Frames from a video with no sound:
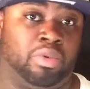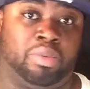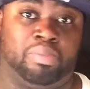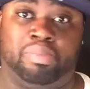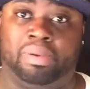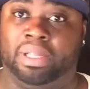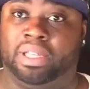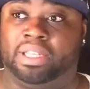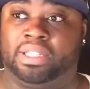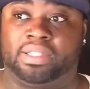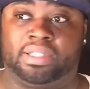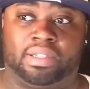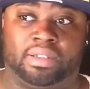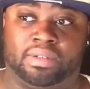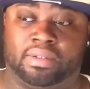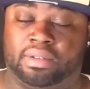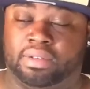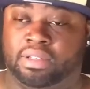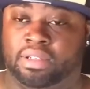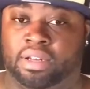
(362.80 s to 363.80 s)
with bullets,
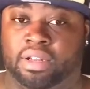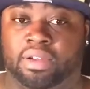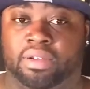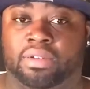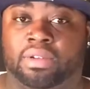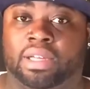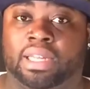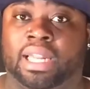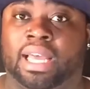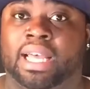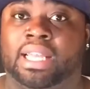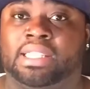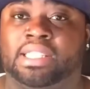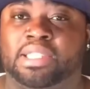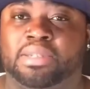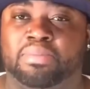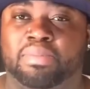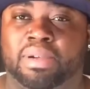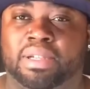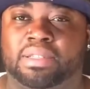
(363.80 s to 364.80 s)

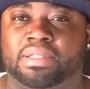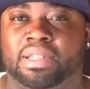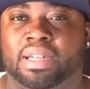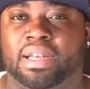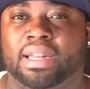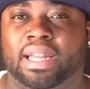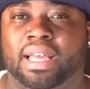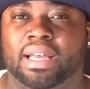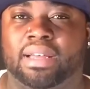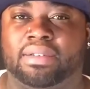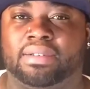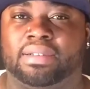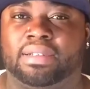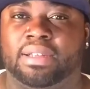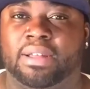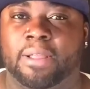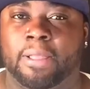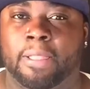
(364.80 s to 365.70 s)
glasses bust all out.